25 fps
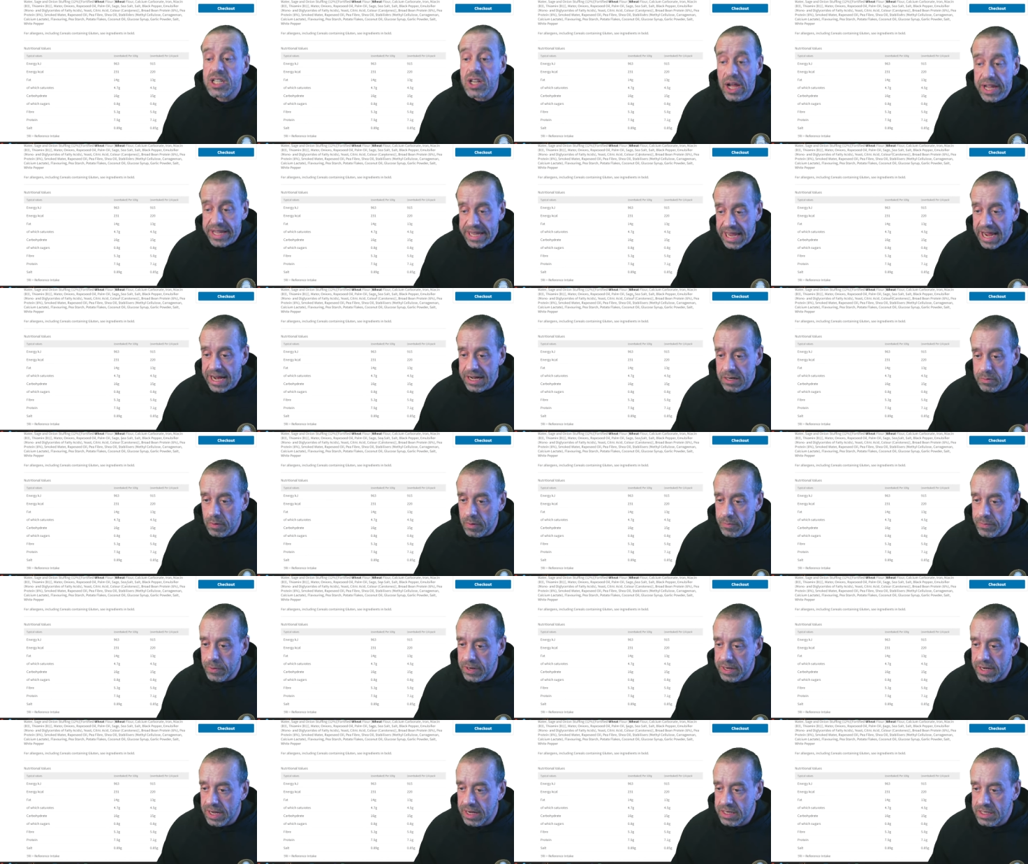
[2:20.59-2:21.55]
like animal
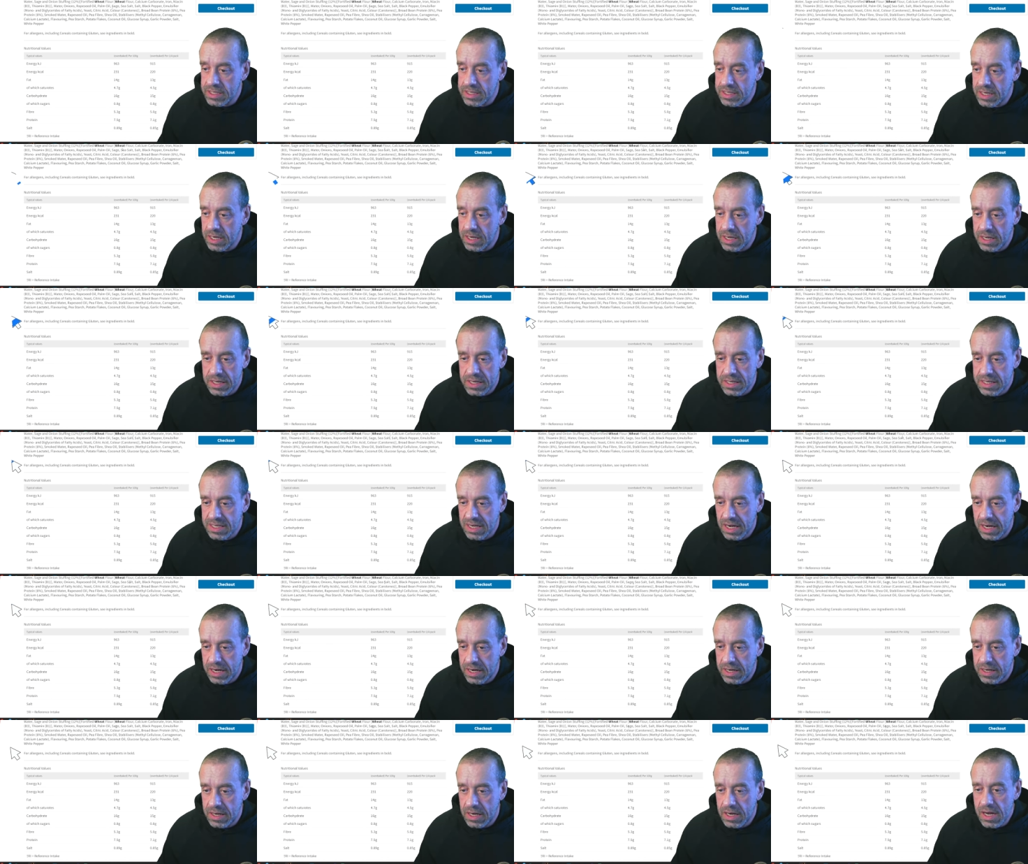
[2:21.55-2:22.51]
products do.
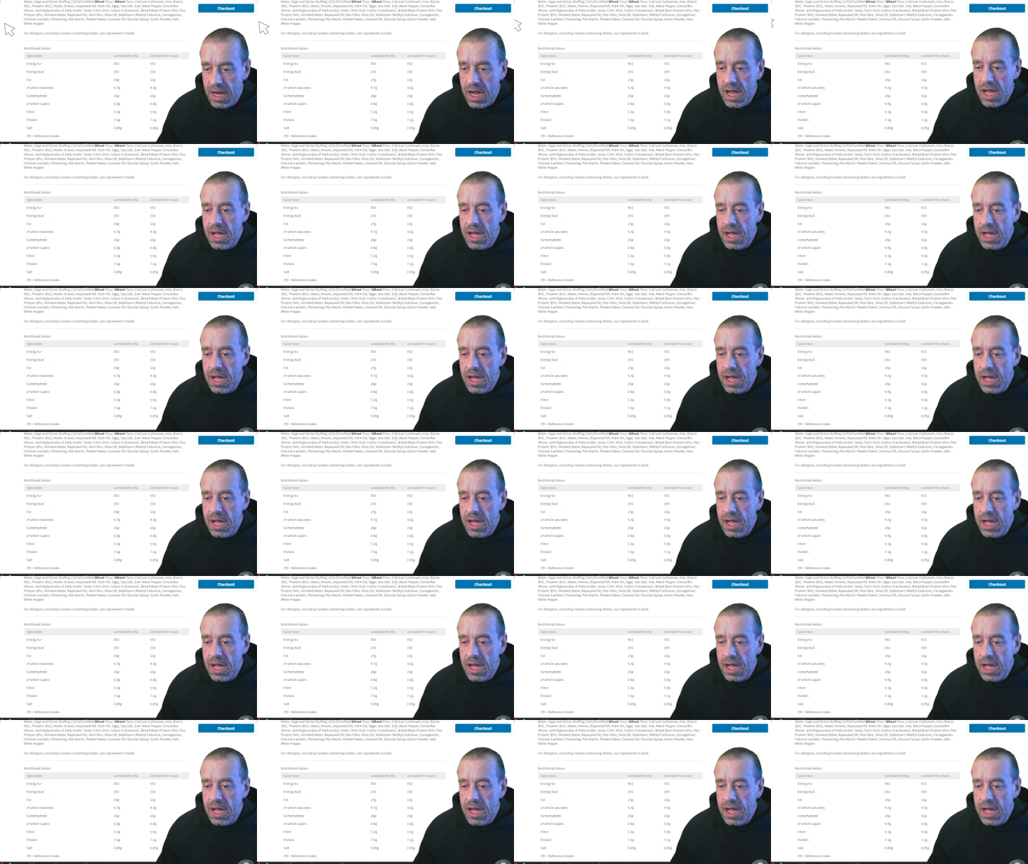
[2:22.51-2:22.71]
So